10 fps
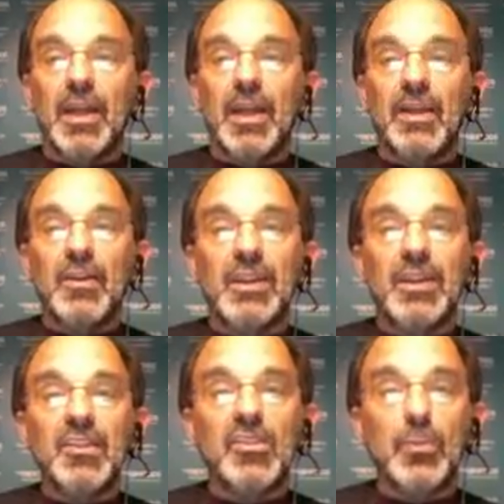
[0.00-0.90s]
and are
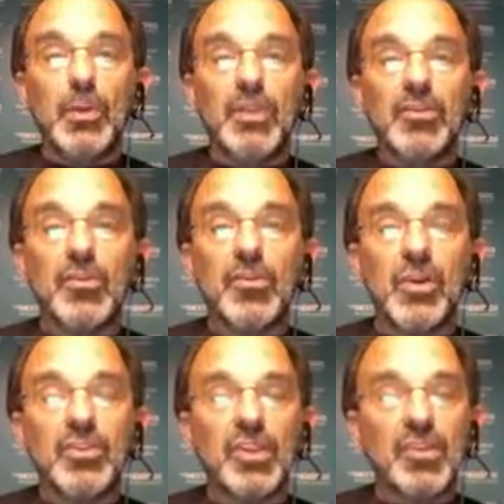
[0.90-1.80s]
eating sweets or
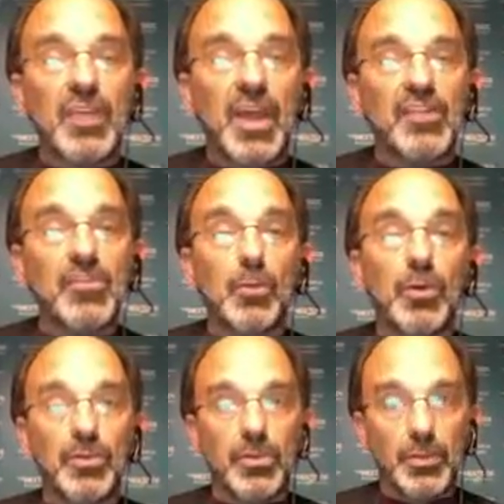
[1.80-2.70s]
starchy snacks more
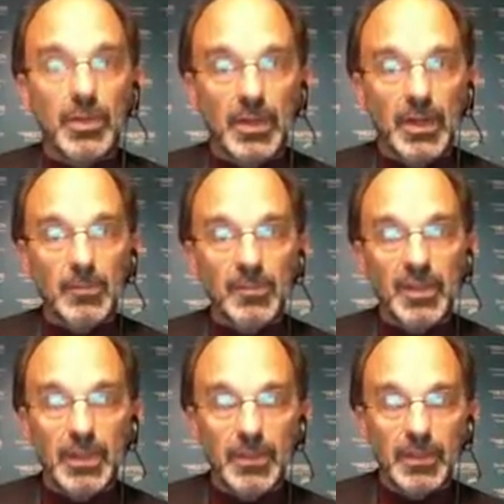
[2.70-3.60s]
than 3 times
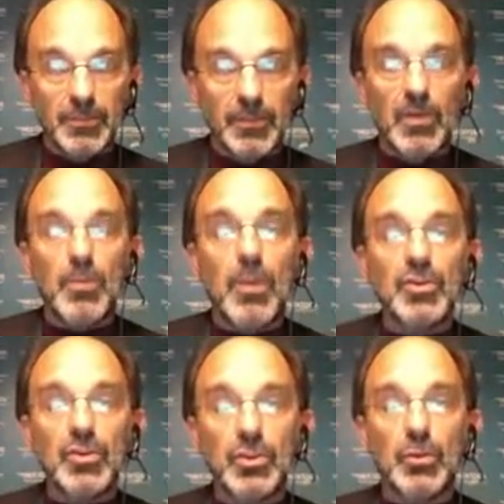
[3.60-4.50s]
daily. Now, I
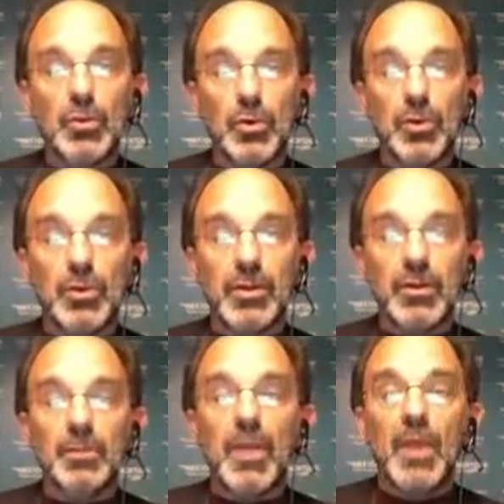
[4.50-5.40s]
mentioned to you
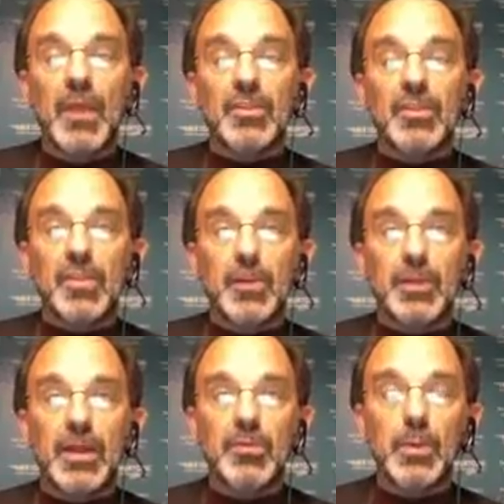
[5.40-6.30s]
earlier that
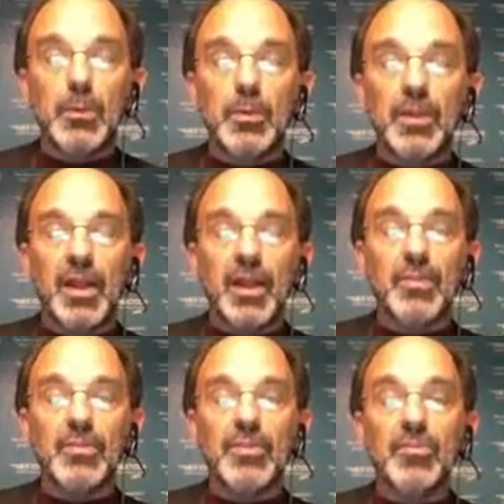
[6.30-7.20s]
sometimes we will
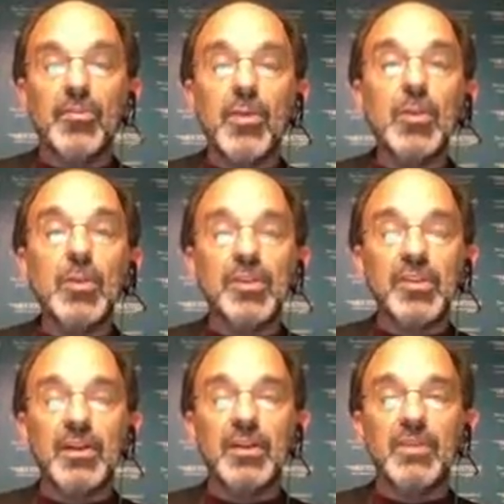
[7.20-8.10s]
have the
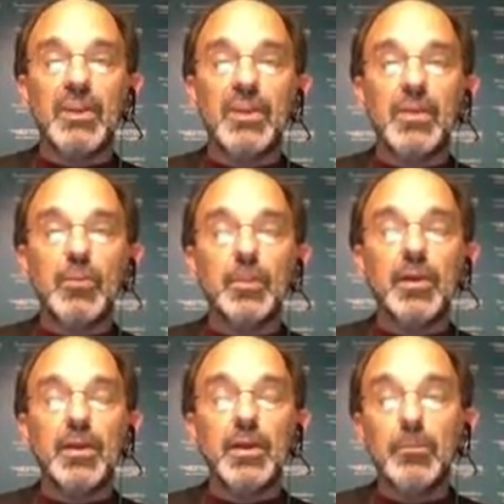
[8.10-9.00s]
frequency of eating will be
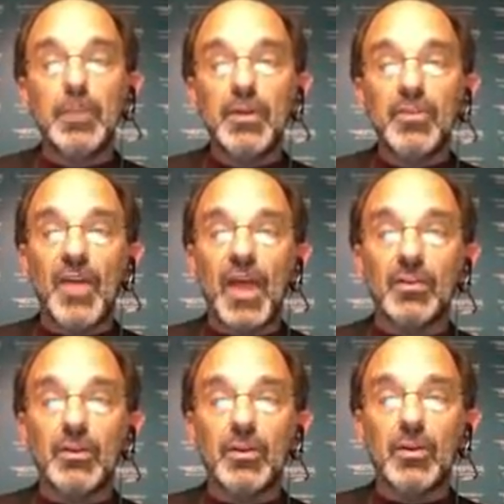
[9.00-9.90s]
a bigger
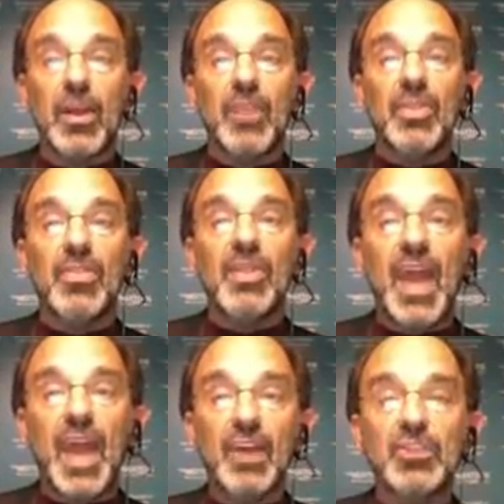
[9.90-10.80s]
factor than the
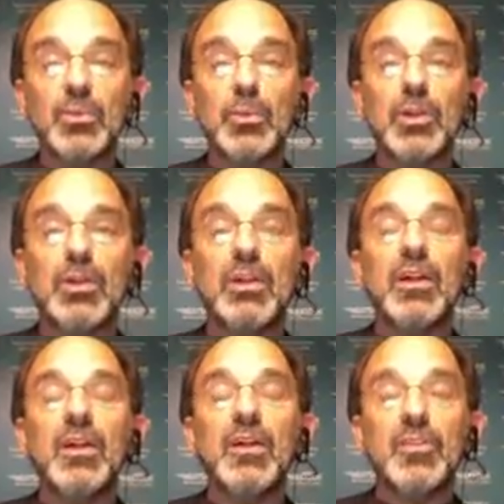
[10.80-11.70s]
actual
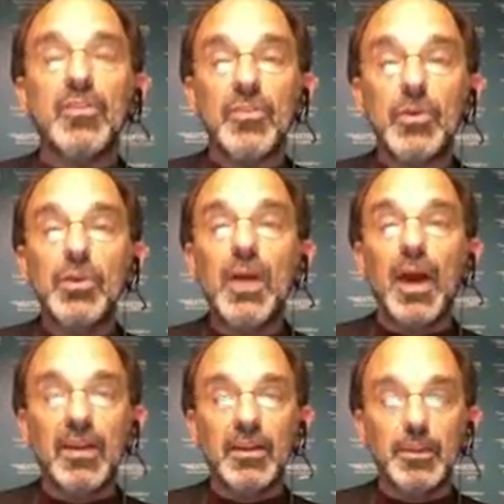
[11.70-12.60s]
food
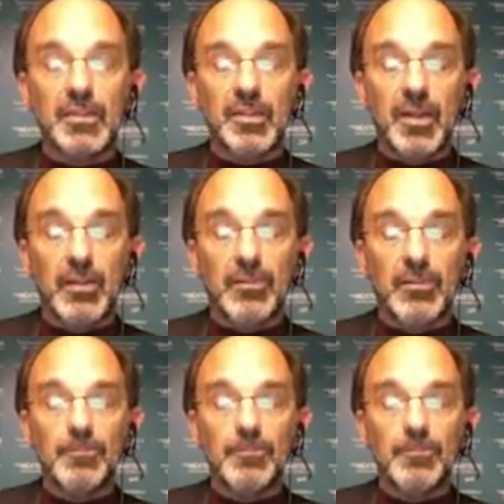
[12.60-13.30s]
item itself.